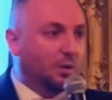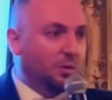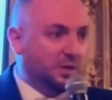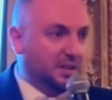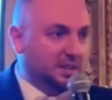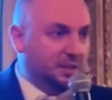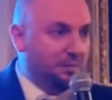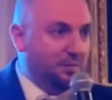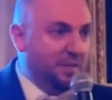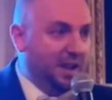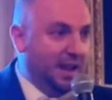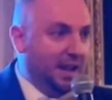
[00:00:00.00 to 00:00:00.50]
was
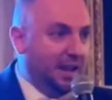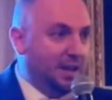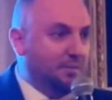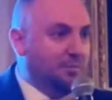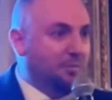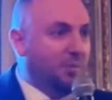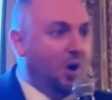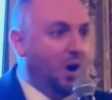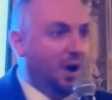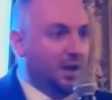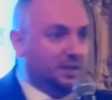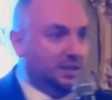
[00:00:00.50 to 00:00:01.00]
the man in
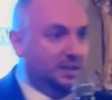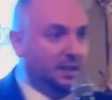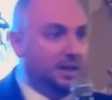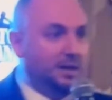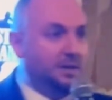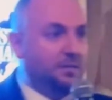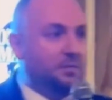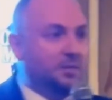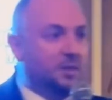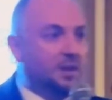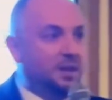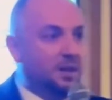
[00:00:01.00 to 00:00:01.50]
Boston.
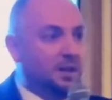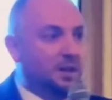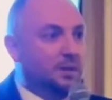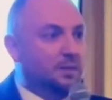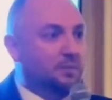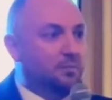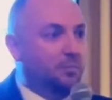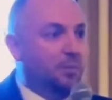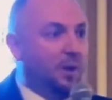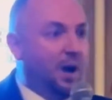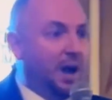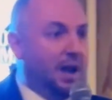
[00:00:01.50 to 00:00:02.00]

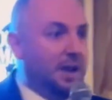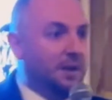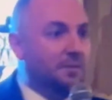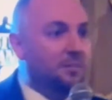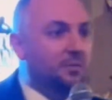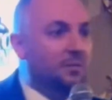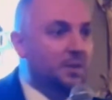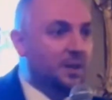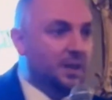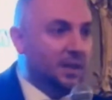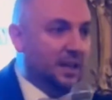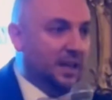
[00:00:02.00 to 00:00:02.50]
But
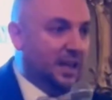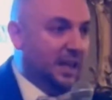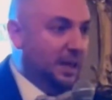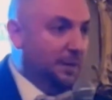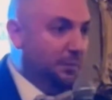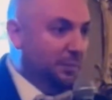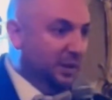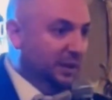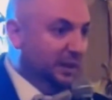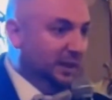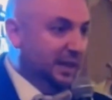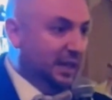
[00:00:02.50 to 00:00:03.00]
he
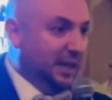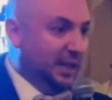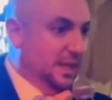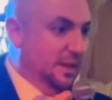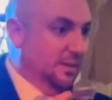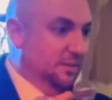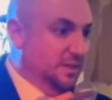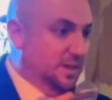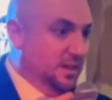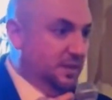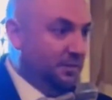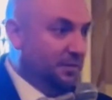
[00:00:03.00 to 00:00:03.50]

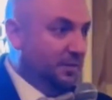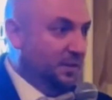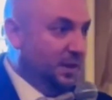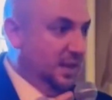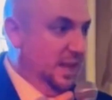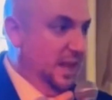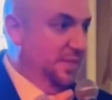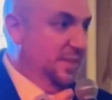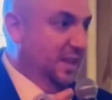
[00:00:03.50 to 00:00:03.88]
believed, and